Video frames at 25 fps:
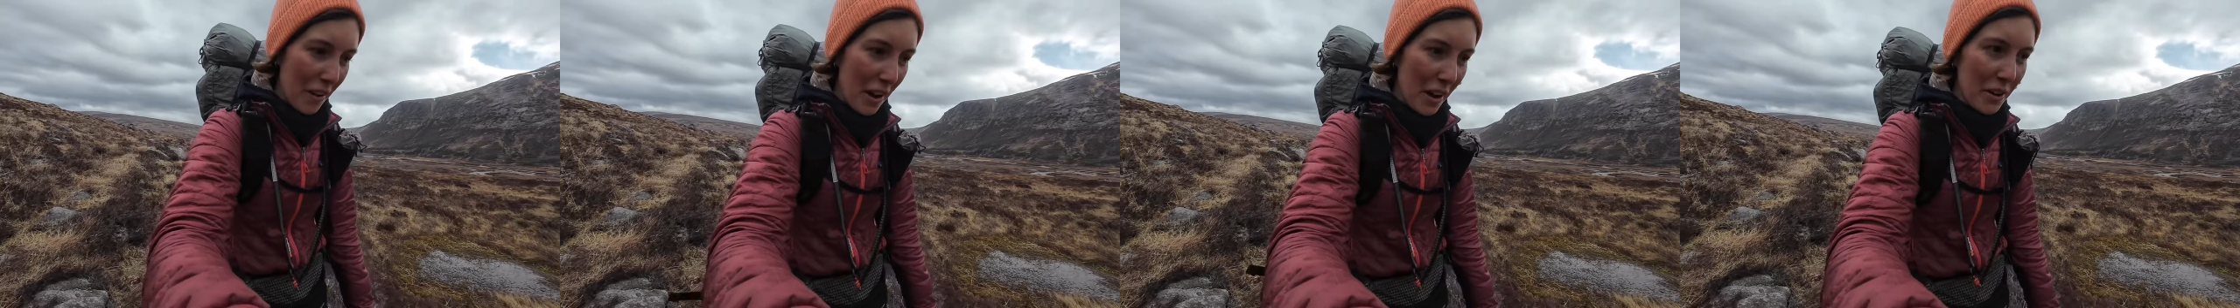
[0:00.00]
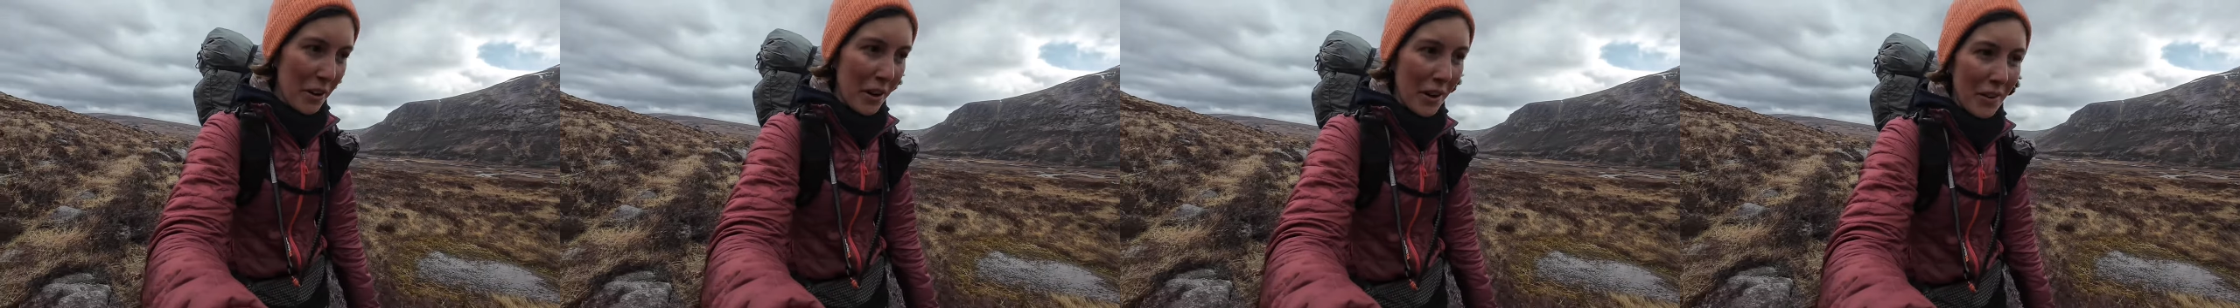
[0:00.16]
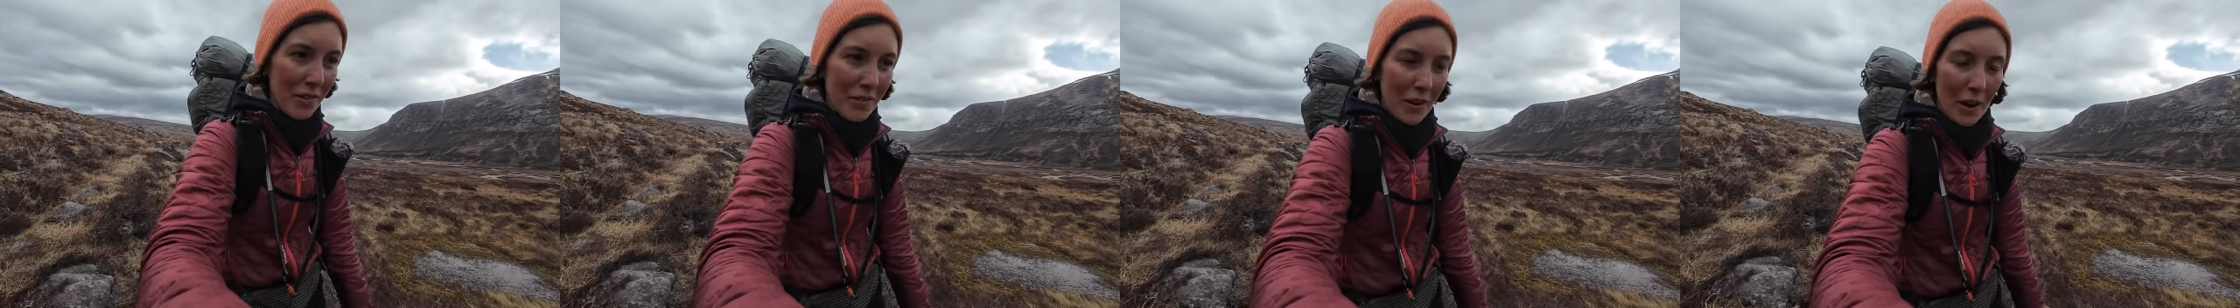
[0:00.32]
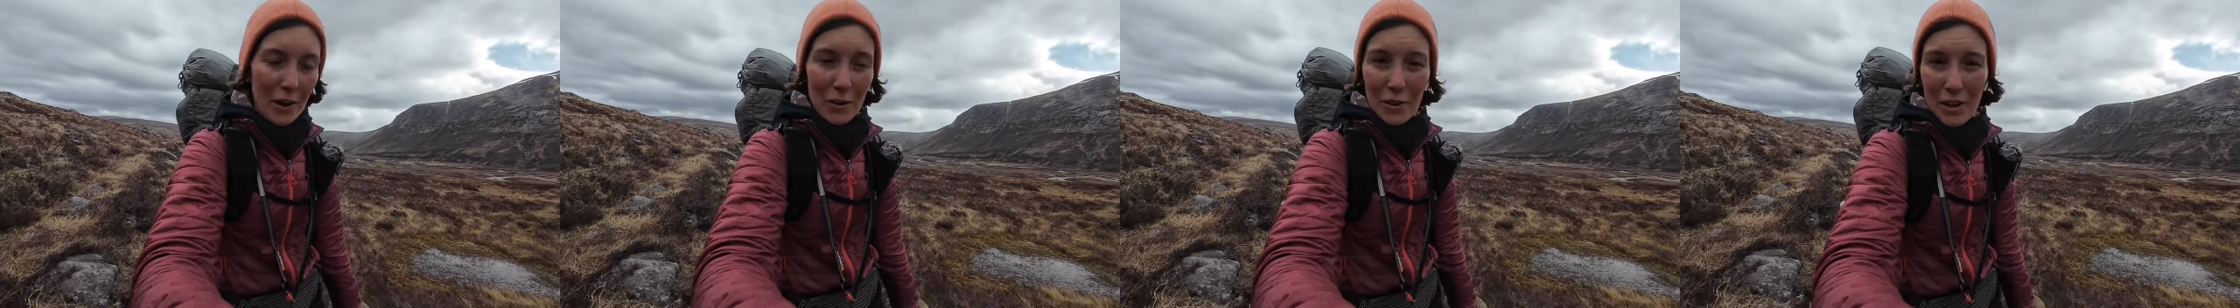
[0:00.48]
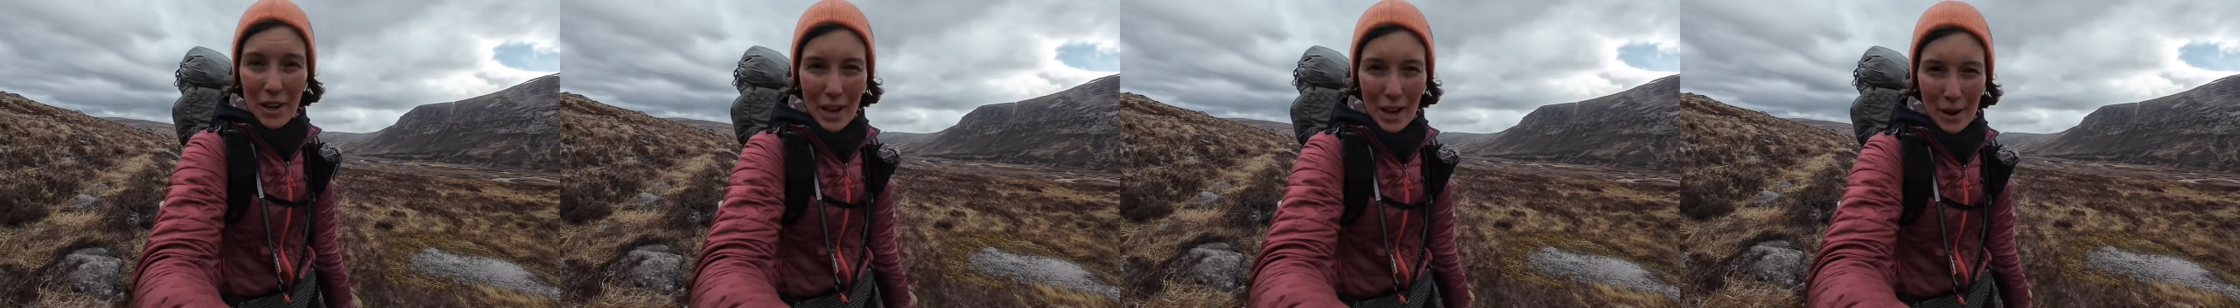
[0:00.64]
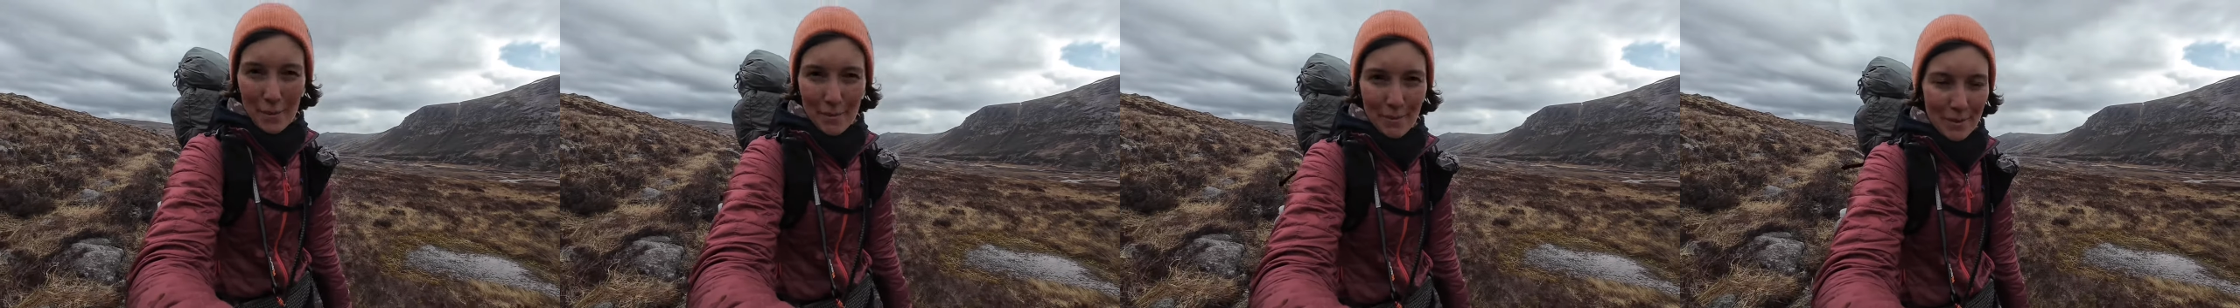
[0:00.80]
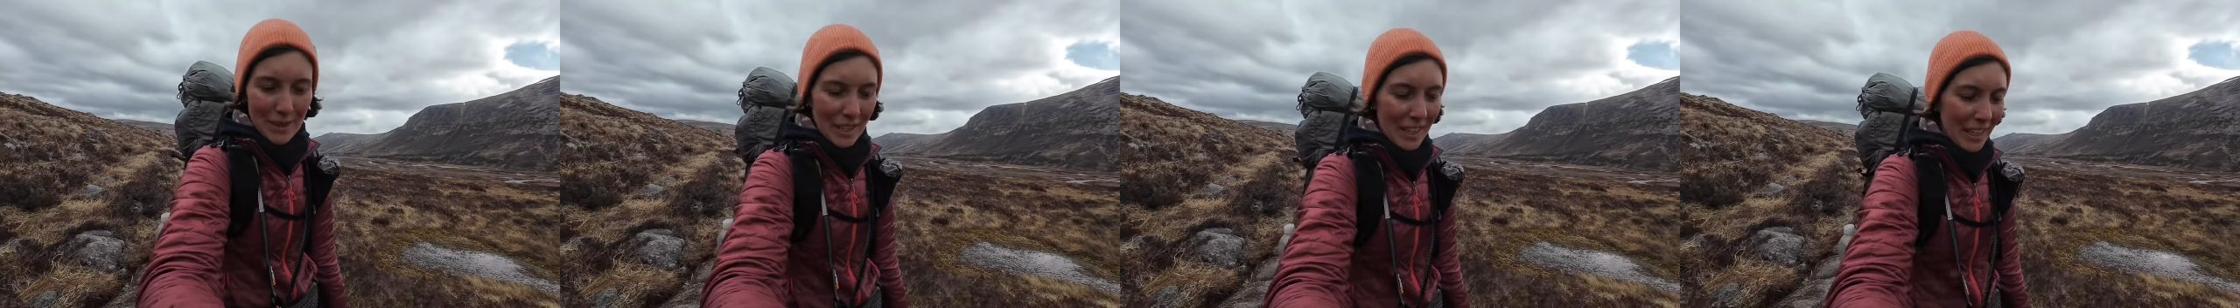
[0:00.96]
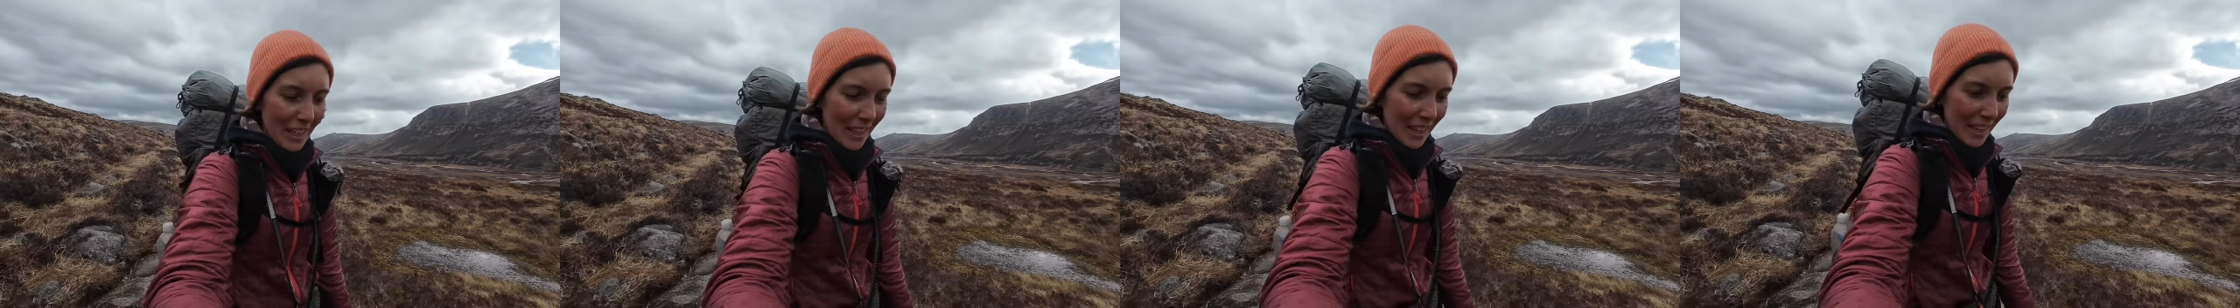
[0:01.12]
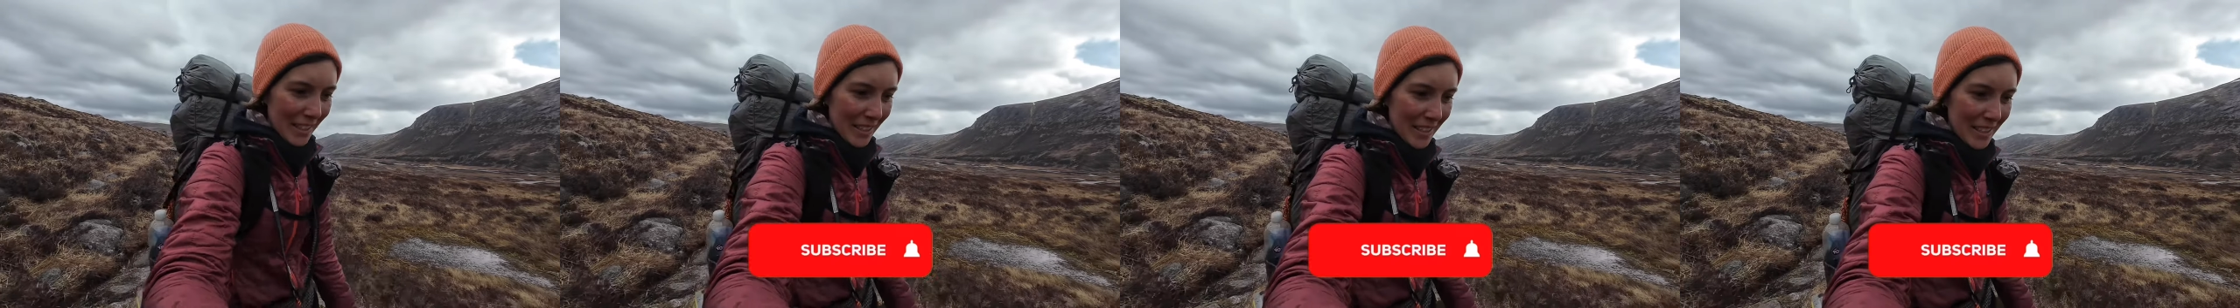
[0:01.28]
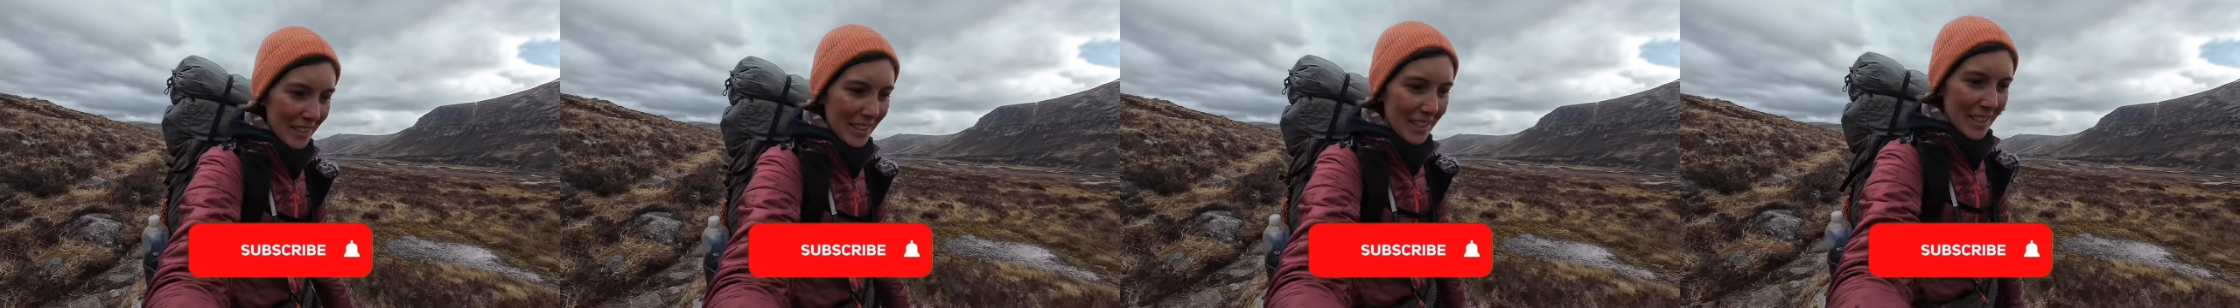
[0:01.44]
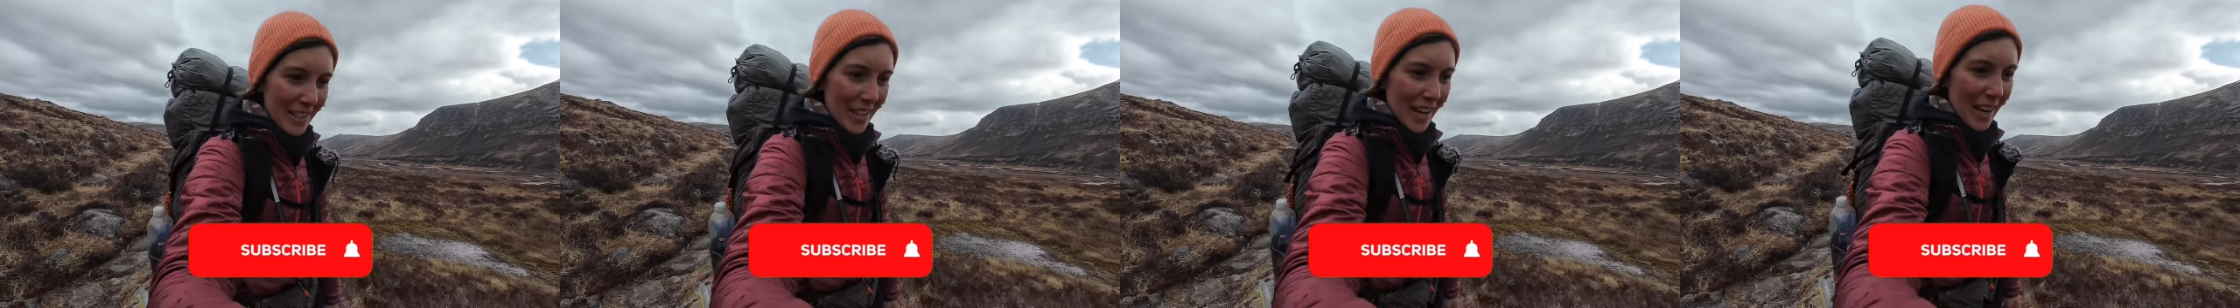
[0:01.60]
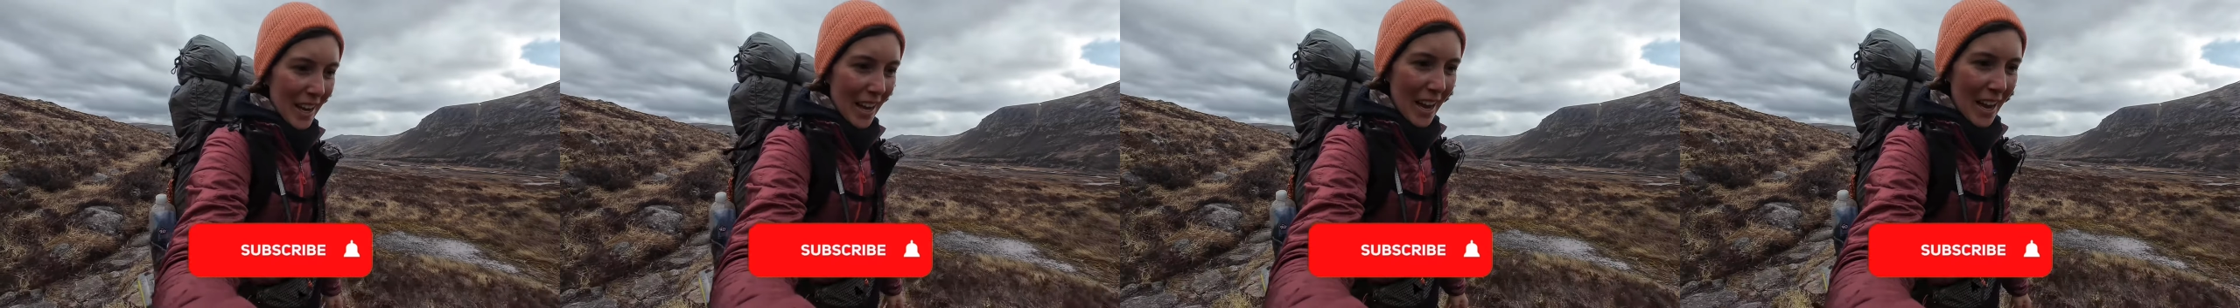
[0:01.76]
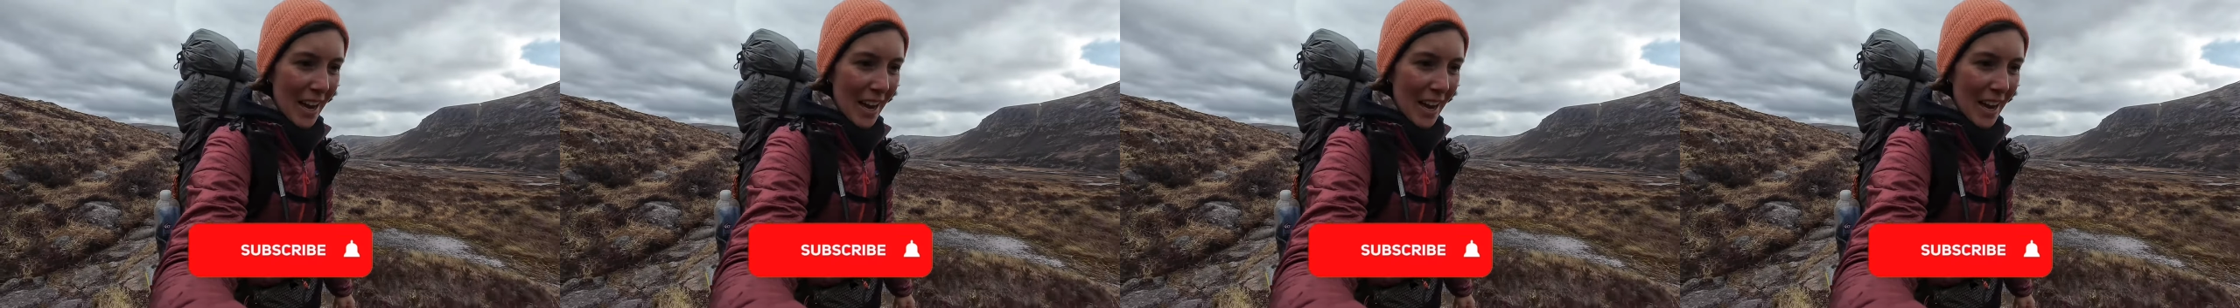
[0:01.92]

very very happy that it's